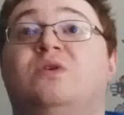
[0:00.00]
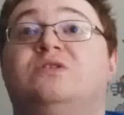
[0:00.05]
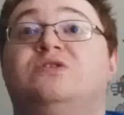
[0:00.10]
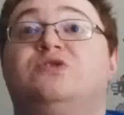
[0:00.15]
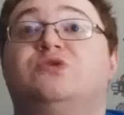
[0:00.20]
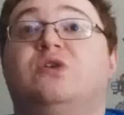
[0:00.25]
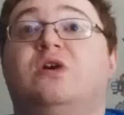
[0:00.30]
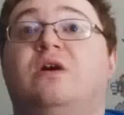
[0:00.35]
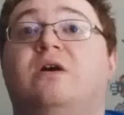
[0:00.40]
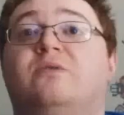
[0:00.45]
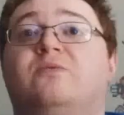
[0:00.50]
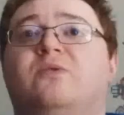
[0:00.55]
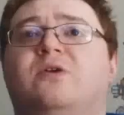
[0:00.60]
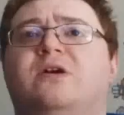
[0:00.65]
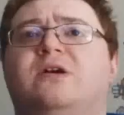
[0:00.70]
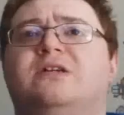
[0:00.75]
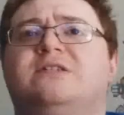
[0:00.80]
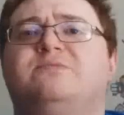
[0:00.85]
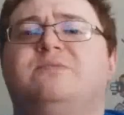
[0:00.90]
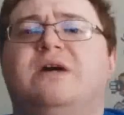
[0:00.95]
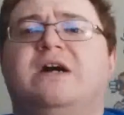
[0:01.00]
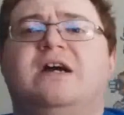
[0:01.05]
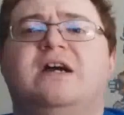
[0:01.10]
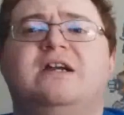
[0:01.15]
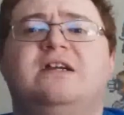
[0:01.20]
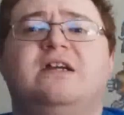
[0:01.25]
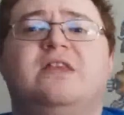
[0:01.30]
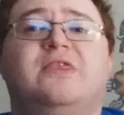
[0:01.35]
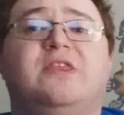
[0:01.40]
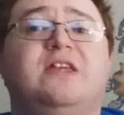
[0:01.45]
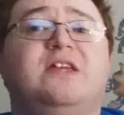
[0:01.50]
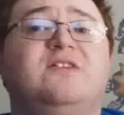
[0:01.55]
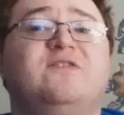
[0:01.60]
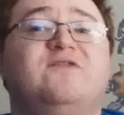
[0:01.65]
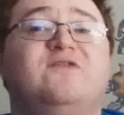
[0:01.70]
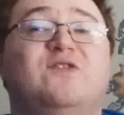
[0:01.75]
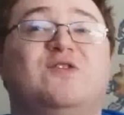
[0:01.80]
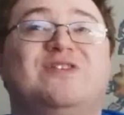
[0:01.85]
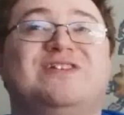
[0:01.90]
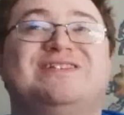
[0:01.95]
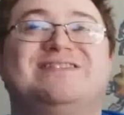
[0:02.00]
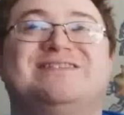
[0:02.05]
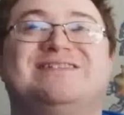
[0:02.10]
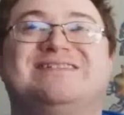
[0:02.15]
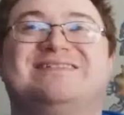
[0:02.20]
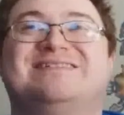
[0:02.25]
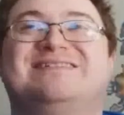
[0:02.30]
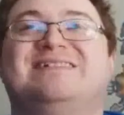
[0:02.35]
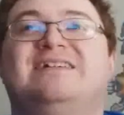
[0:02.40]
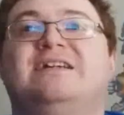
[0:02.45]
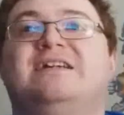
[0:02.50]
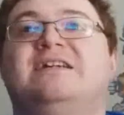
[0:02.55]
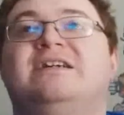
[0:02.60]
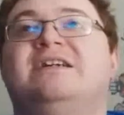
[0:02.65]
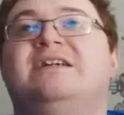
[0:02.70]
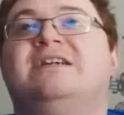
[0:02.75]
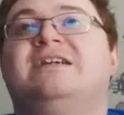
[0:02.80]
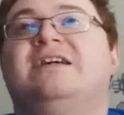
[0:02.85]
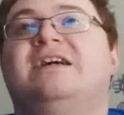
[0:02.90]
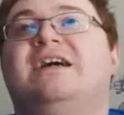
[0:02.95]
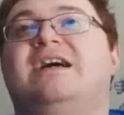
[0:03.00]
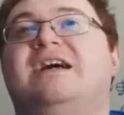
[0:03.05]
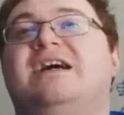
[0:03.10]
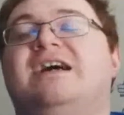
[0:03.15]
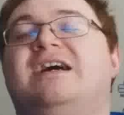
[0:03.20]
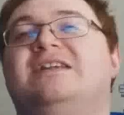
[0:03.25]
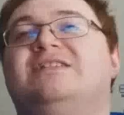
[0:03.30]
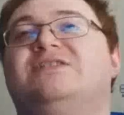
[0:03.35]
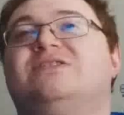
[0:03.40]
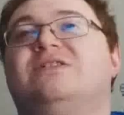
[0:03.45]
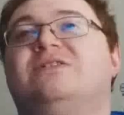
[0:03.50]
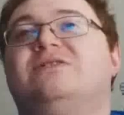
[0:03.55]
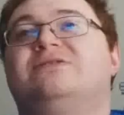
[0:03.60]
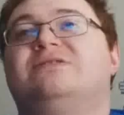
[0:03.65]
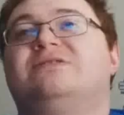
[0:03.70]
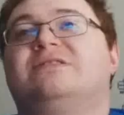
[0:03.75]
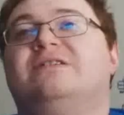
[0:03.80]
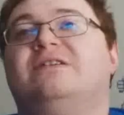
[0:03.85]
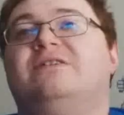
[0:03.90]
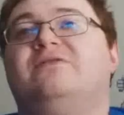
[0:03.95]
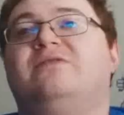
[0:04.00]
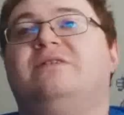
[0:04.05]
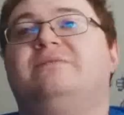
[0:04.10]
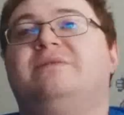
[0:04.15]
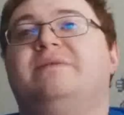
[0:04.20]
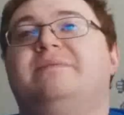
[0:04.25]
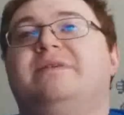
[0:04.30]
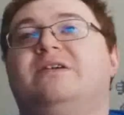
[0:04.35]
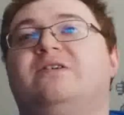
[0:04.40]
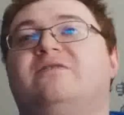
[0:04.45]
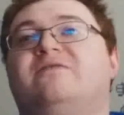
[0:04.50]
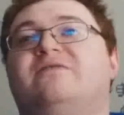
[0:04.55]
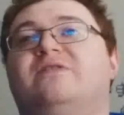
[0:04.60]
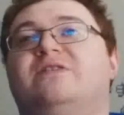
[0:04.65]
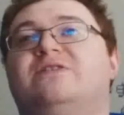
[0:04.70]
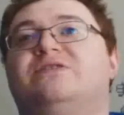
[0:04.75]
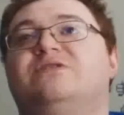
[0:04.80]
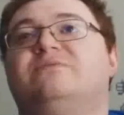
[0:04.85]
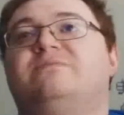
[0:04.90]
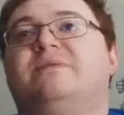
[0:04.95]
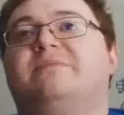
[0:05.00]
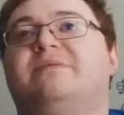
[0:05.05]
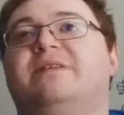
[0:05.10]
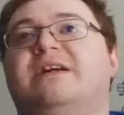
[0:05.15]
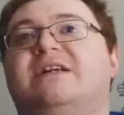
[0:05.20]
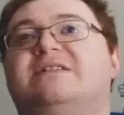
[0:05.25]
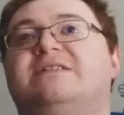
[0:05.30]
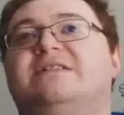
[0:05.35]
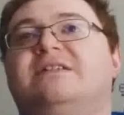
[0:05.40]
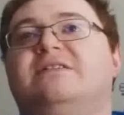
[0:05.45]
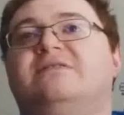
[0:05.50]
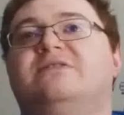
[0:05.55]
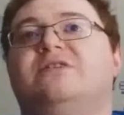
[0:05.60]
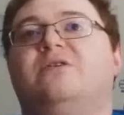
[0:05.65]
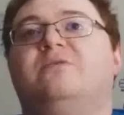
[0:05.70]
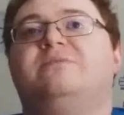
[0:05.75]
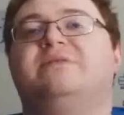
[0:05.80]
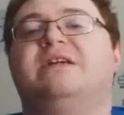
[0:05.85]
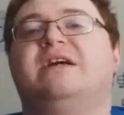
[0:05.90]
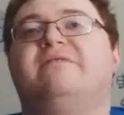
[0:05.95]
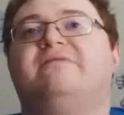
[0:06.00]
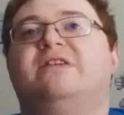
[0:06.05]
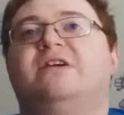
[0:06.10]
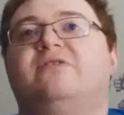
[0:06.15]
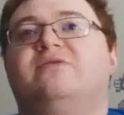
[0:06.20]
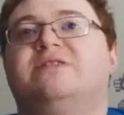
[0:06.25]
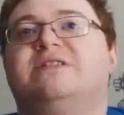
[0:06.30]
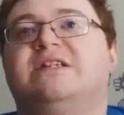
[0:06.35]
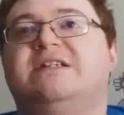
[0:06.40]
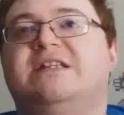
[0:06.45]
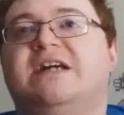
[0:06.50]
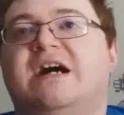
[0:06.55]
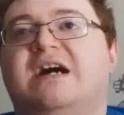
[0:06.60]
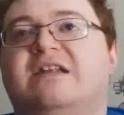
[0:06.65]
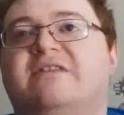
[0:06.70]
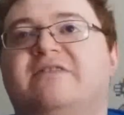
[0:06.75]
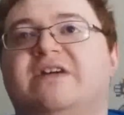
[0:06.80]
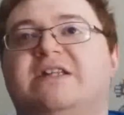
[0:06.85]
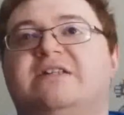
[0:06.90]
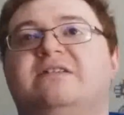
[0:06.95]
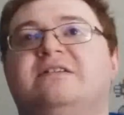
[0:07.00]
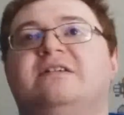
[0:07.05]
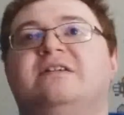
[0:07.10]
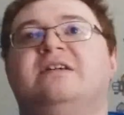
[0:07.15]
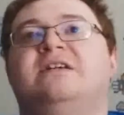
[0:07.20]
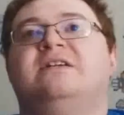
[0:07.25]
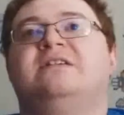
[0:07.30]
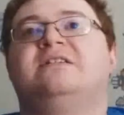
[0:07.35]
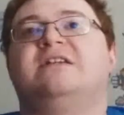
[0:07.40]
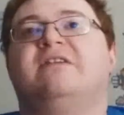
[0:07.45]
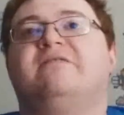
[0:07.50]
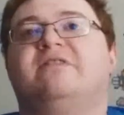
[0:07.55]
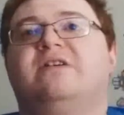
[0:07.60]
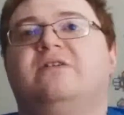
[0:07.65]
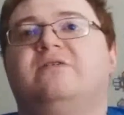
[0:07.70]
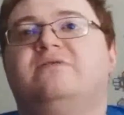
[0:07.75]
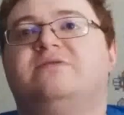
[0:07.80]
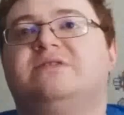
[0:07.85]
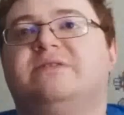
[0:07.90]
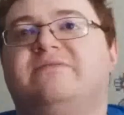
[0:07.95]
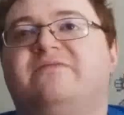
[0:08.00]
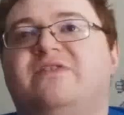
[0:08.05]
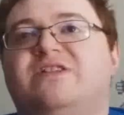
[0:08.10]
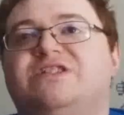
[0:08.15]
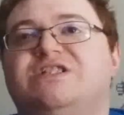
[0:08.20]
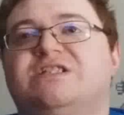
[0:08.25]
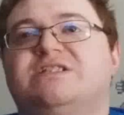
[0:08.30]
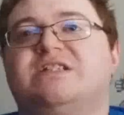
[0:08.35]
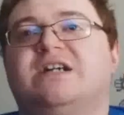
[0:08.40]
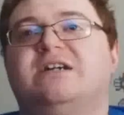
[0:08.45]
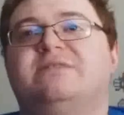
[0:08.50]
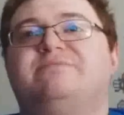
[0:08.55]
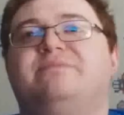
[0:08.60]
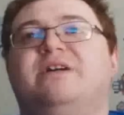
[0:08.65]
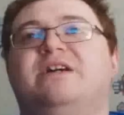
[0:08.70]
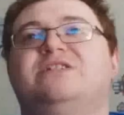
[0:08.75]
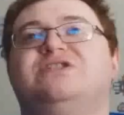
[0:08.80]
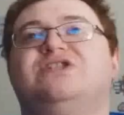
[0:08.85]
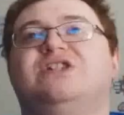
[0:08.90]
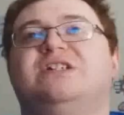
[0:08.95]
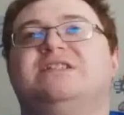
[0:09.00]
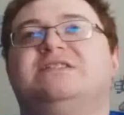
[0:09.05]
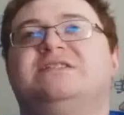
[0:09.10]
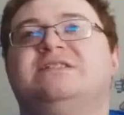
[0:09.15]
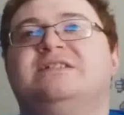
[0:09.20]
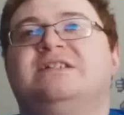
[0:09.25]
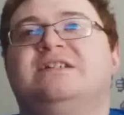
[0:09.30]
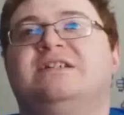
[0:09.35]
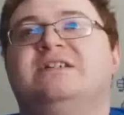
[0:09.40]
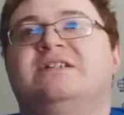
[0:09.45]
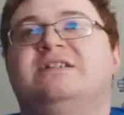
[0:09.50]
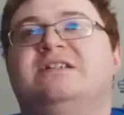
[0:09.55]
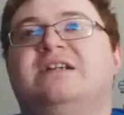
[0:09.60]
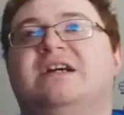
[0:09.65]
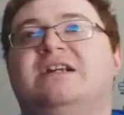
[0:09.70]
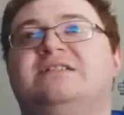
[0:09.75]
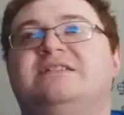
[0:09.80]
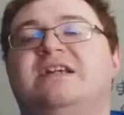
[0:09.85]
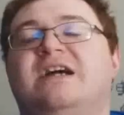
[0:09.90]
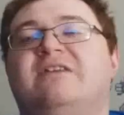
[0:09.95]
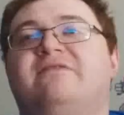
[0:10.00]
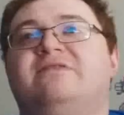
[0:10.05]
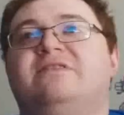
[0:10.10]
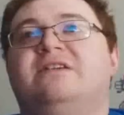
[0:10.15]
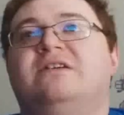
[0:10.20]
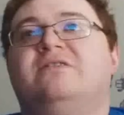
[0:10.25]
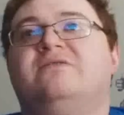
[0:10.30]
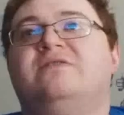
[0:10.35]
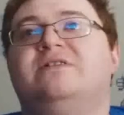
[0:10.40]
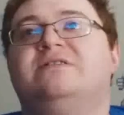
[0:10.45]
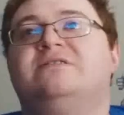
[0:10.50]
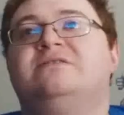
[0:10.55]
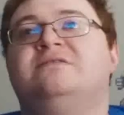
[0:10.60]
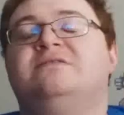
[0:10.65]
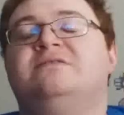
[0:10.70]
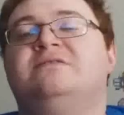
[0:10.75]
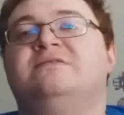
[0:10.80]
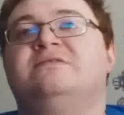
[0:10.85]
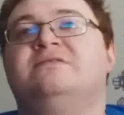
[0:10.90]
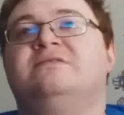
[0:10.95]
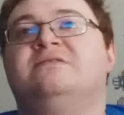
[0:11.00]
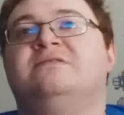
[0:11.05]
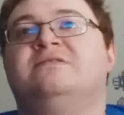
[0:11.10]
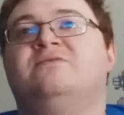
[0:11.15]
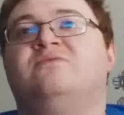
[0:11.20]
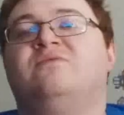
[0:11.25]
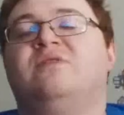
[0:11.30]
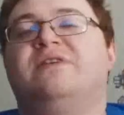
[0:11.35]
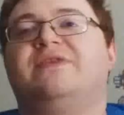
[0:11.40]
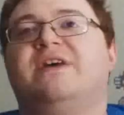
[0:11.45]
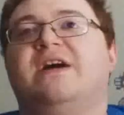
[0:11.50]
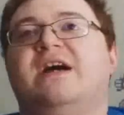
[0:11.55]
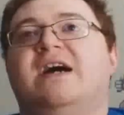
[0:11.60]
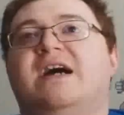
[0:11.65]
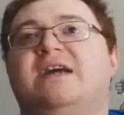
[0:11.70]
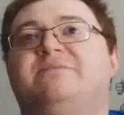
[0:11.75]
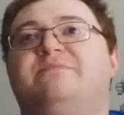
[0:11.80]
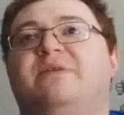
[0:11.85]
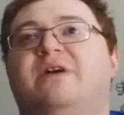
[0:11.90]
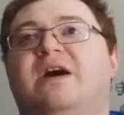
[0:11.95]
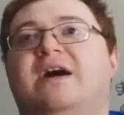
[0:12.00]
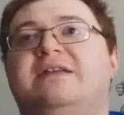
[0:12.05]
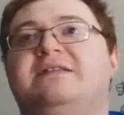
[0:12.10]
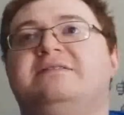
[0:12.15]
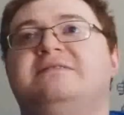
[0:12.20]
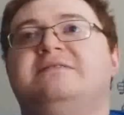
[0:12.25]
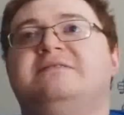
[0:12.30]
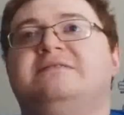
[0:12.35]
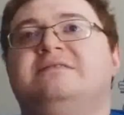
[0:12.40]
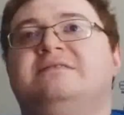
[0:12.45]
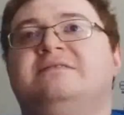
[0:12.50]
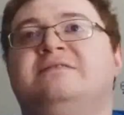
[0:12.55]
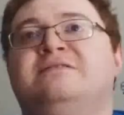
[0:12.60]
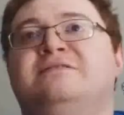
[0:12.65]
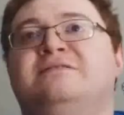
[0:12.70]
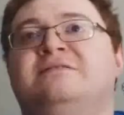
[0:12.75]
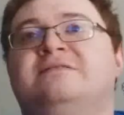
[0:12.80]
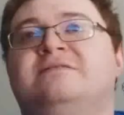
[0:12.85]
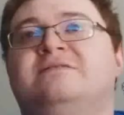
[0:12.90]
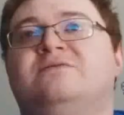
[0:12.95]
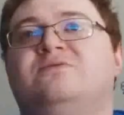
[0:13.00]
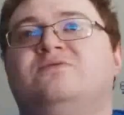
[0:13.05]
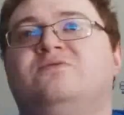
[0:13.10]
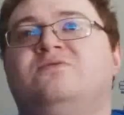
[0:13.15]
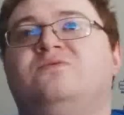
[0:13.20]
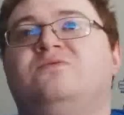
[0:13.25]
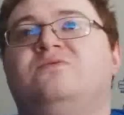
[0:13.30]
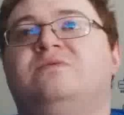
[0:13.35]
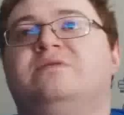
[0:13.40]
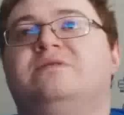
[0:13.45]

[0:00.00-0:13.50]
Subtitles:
Strong words by the Enforcer. And Solo Sikoa maybe going for a superplex here. Nope, Kevin Owens getting out of it. Kevin Owens some vicious gut punches. And Kevin Owens with the headbutt. Ooh.